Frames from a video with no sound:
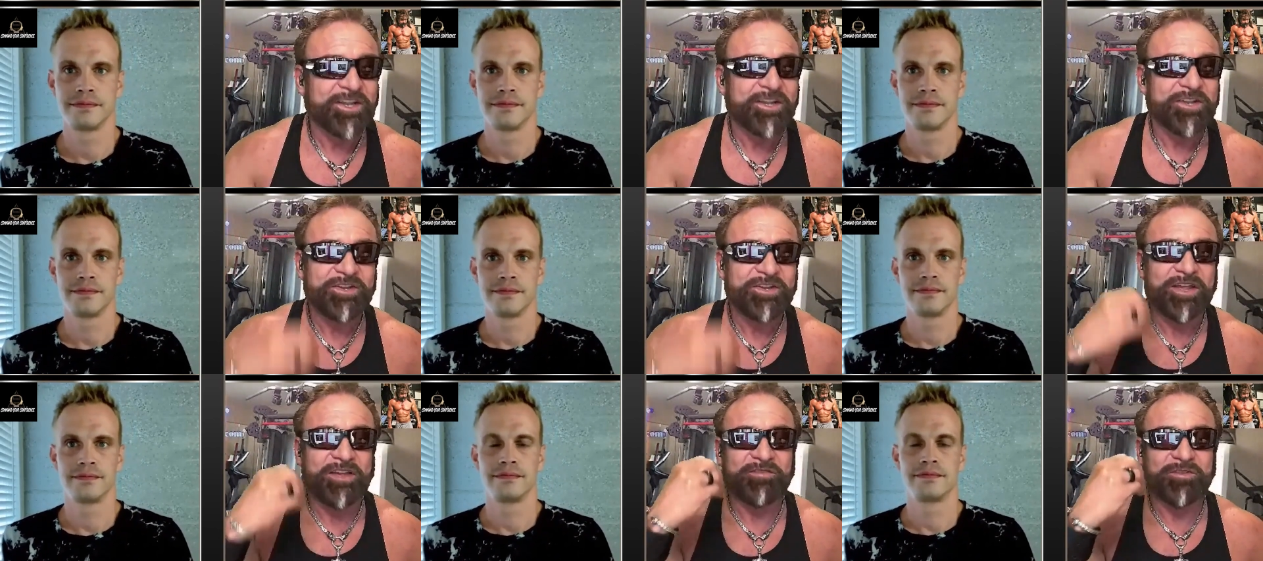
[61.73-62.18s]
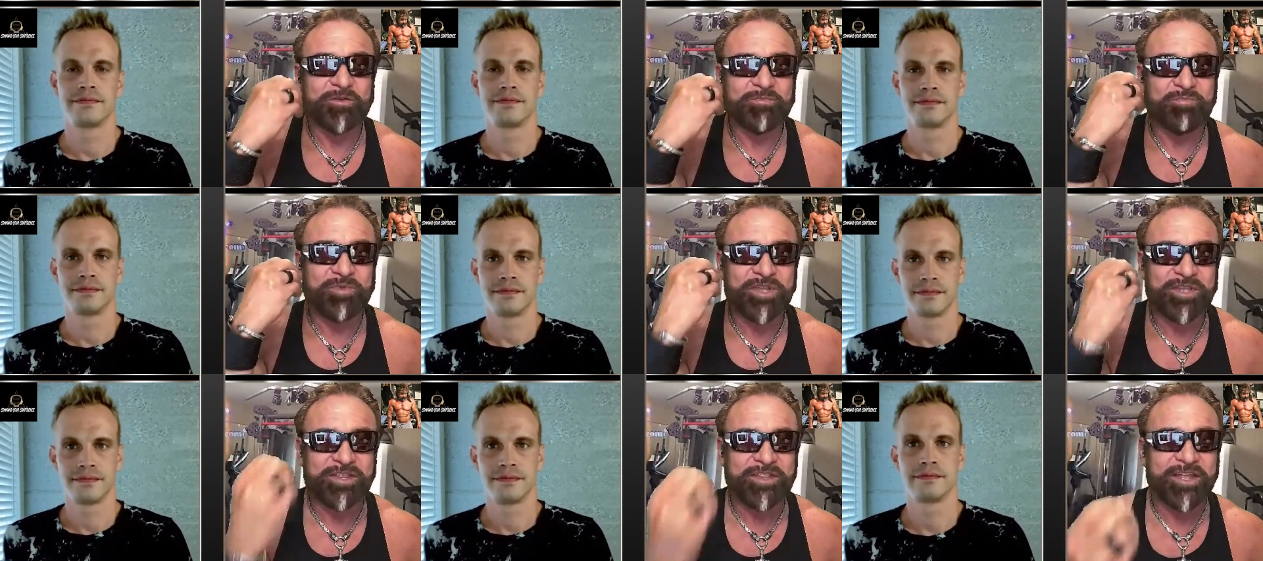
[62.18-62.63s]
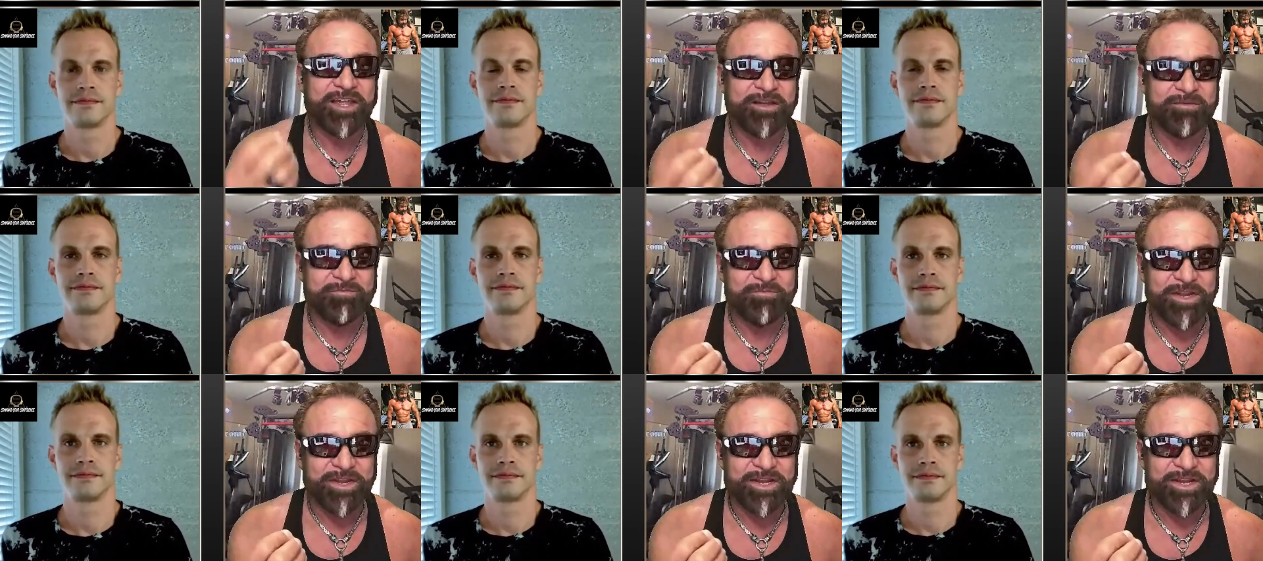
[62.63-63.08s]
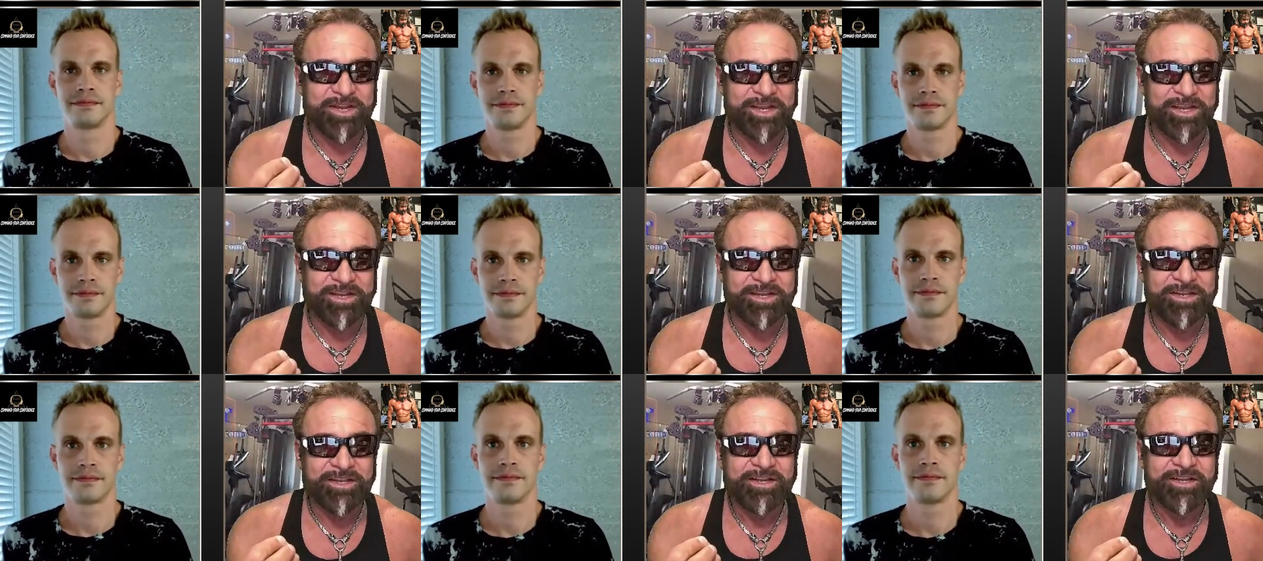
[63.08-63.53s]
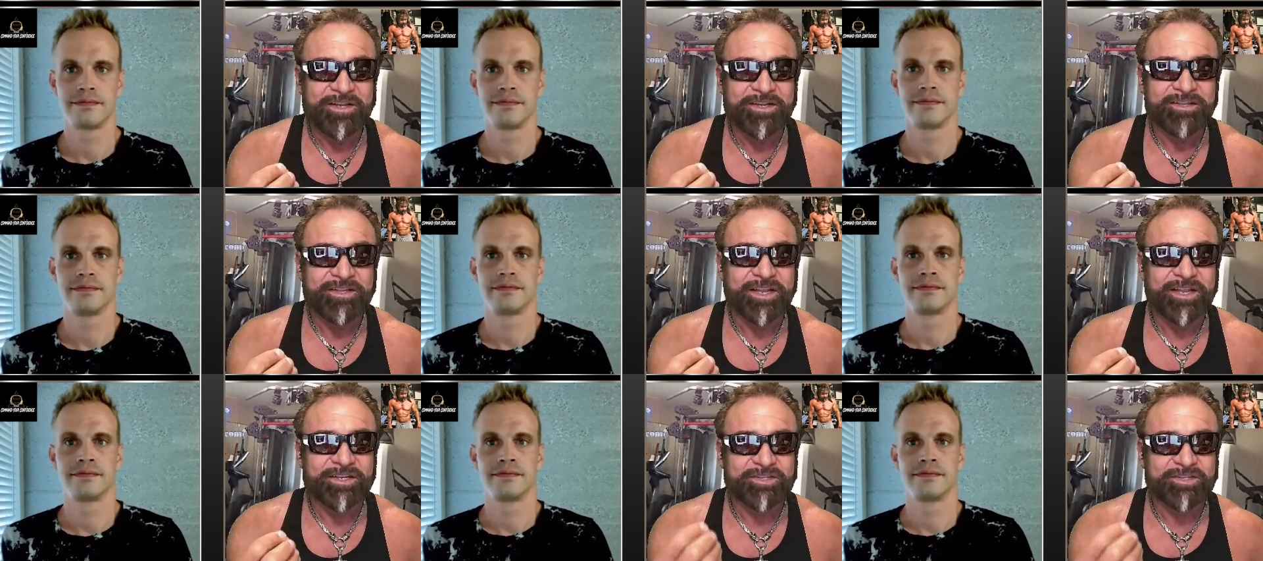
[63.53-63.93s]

Speaker 1: You have to be that man that